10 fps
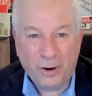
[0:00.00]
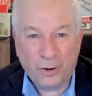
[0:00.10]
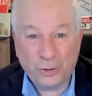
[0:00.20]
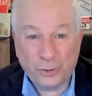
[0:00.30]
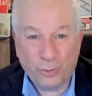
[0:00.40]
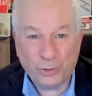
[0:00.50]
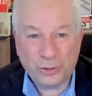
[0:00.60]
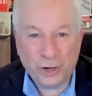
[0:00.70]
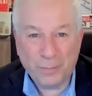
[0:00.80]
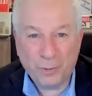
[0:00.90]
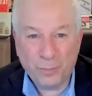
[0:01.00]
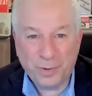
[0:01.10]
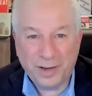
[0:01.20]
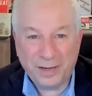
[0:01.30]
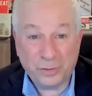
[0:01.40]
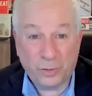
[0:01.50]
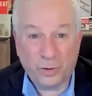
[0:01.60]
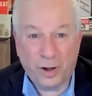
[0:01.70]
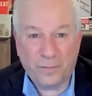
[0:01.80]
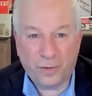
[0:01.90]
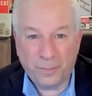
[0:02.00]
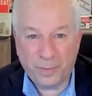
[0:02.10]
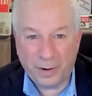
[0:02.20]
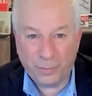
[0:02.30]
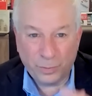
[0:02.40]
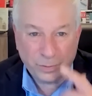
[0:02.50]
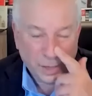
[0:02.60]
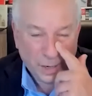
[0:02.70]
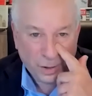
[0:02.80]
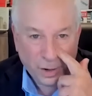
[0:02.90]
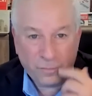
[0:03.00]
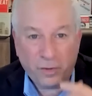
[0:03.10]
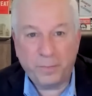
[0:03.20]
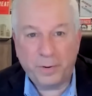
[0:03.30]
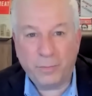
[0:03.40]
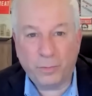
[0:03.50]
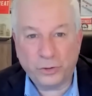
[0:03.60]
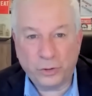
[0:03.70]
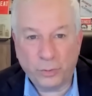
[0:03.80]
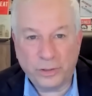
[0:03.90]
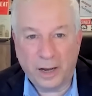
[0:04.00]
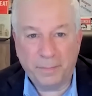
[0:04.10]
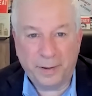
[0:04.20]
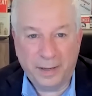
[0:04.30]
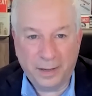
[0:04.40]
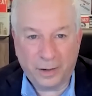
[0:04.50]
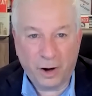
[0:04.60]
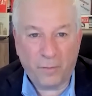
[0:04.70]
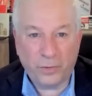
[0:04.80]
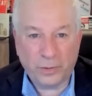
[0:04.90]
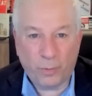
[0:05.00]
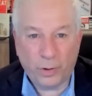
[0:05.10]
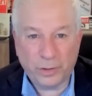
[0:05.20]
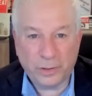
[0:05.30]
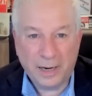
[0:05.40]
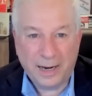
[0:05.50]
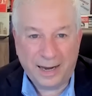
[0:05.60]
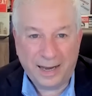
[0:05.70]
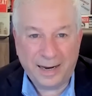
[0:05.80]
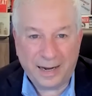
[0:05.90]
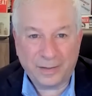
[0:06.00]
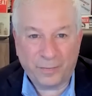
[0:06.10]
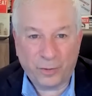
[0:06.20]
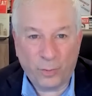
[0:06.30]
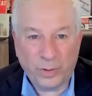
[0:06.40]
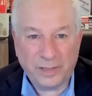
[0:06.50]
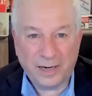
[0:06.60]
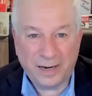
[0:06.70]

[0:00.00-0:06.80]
or JOLTS job openings or non-farm payrolls. Non-farm payroll shows up in the Conference Board's index of coincident